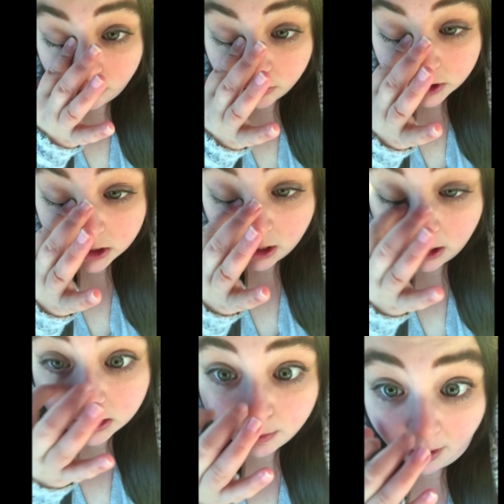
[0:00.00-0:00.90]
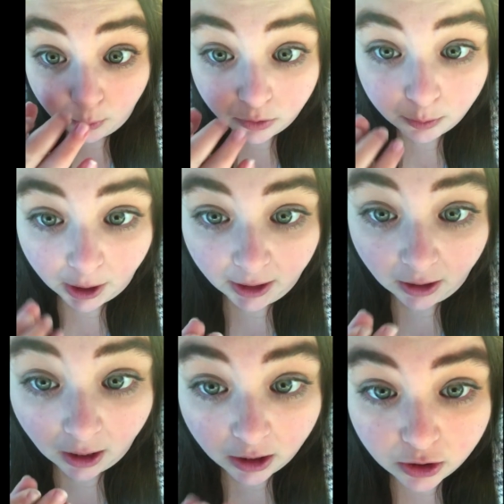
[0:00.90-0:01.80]
those things met with
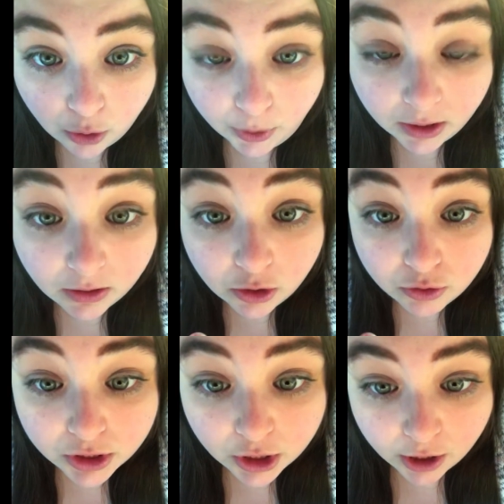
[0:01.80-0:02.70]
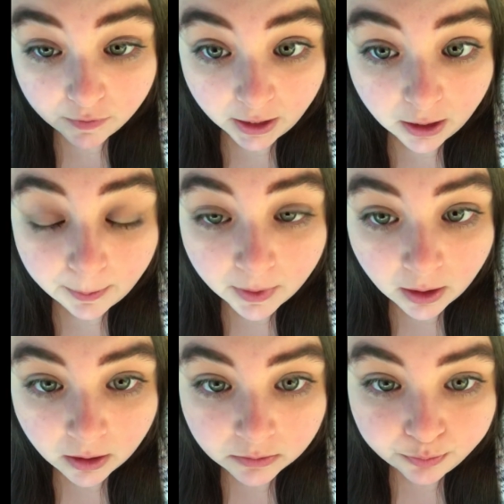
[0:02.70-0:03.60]
money and knowing that you deserve it,
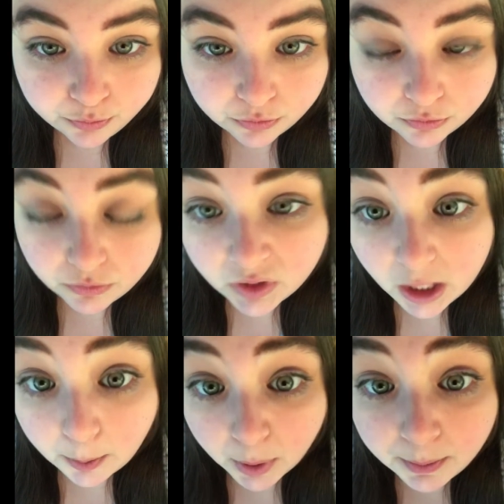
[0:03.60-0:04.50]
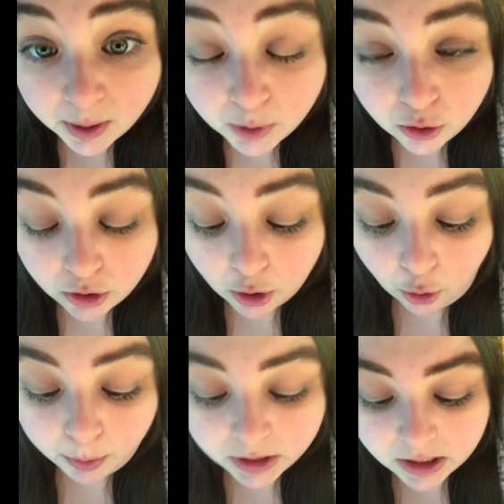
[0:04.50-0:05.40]
but maybe you could
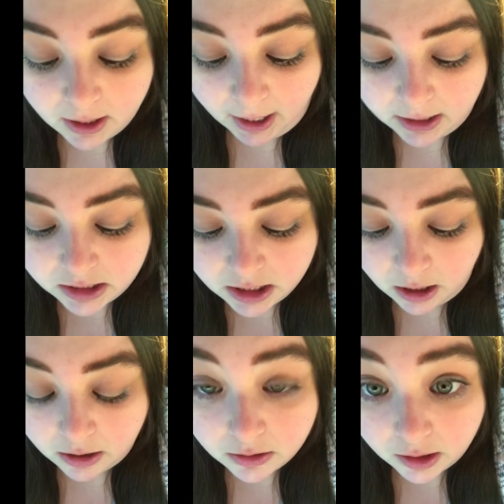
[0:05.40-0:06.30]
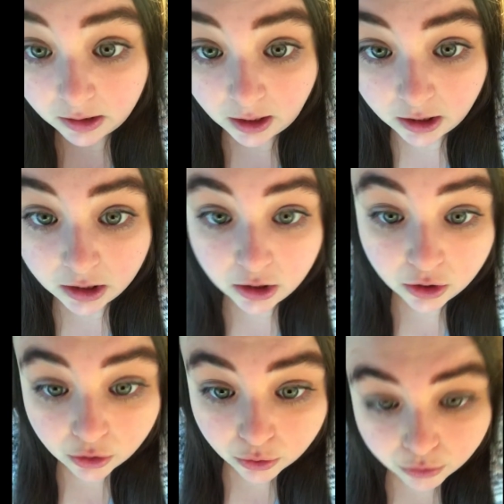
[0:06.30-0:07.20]
open to the idea that, like, you
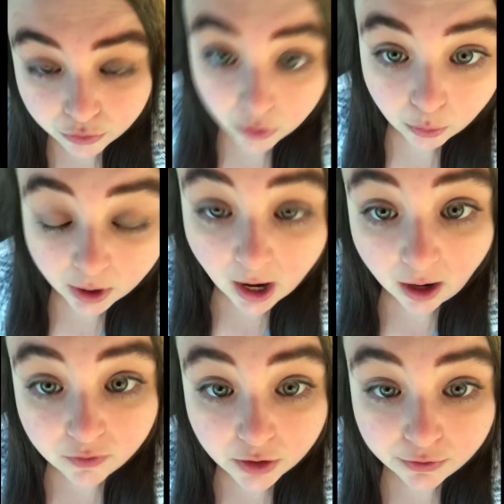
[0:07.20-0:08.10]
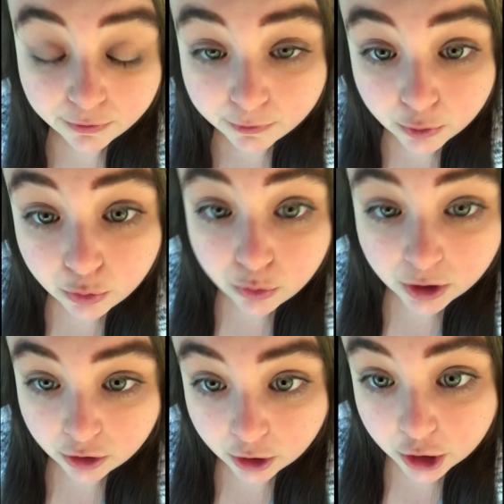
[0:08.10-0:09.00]
know, whatever food
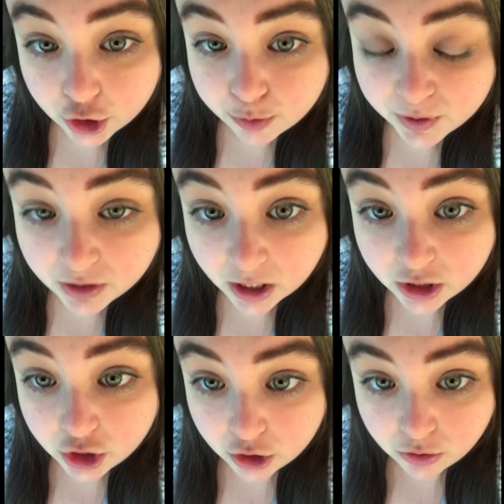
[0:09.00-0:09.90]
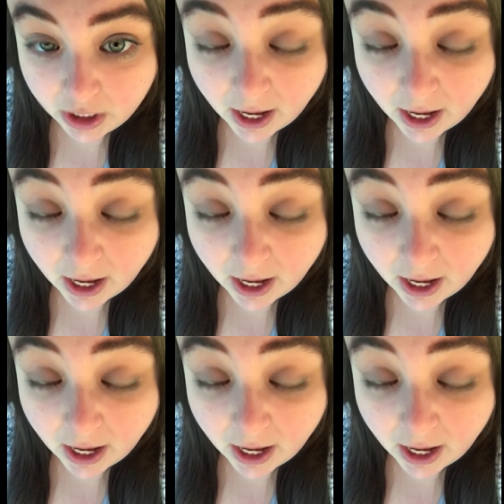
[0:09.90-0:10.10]
and nourishment that I do